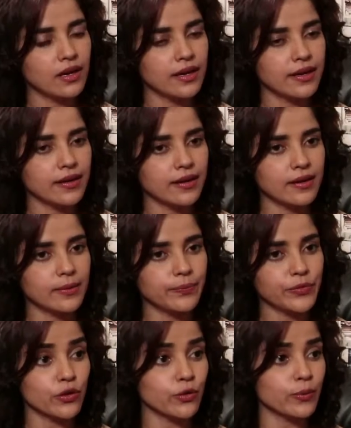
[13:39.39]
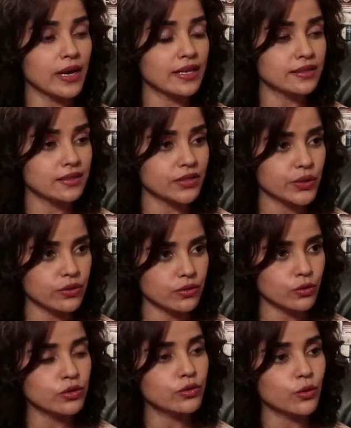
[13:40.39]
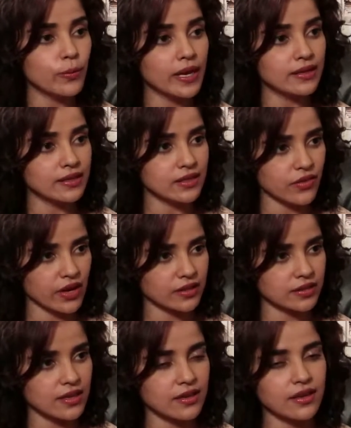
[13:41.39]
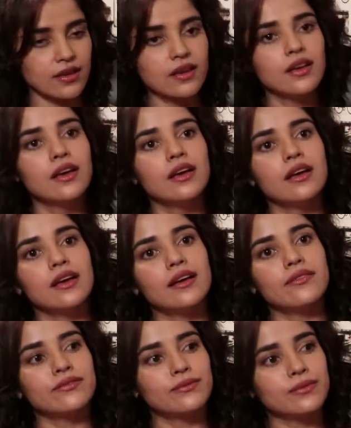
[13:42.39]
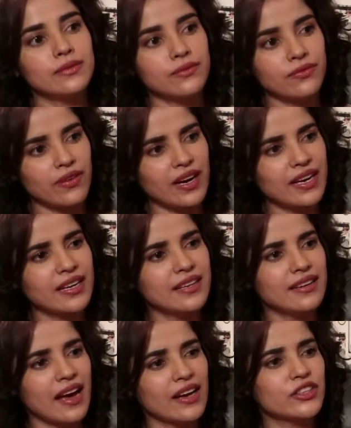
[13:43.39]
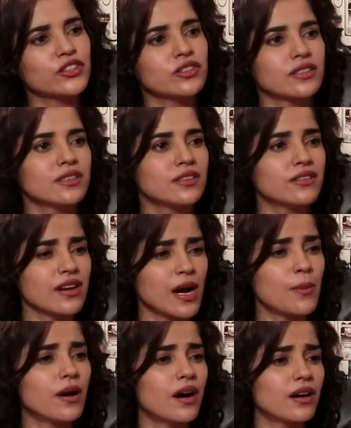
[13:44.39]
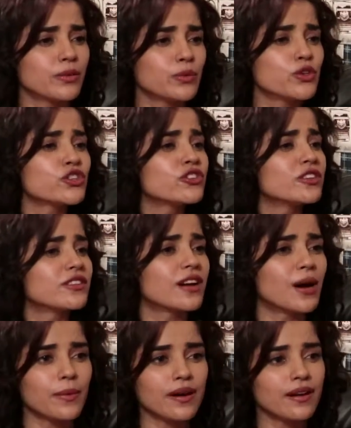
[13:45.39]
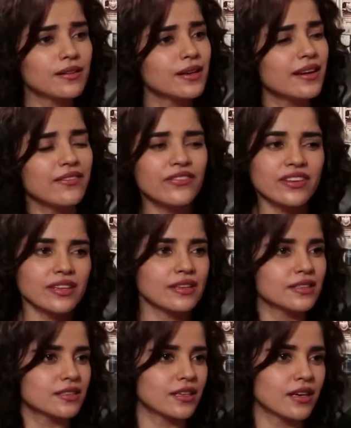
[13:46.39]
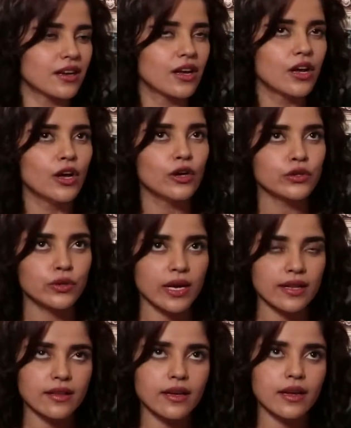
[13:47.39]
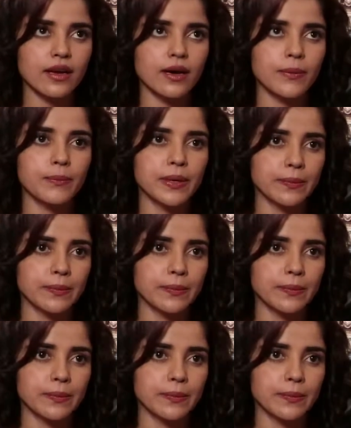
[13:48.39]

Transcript: like uh, your romance good romantic tracks are there and fight action drama emotional drama everything is there so i think uh,